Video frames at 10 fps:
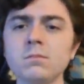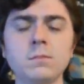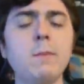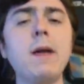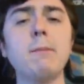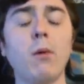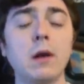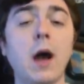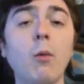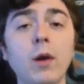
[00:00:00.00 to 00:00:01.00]
The main
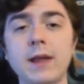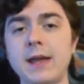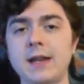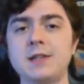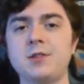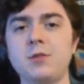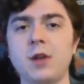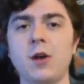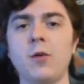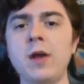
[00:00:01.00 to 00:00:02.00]
point I want to get into,
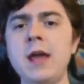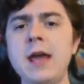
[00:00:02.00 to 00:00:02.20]
though,